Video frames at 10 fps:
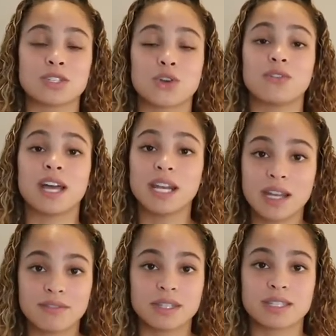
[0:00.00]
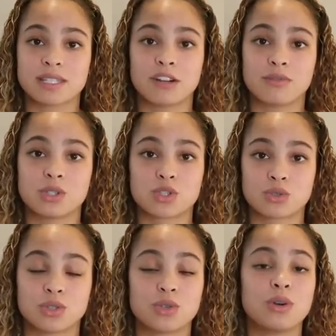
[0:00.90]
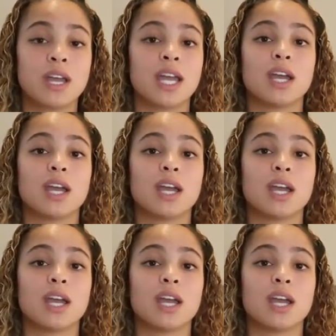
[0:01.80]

So if any of this stuff was true,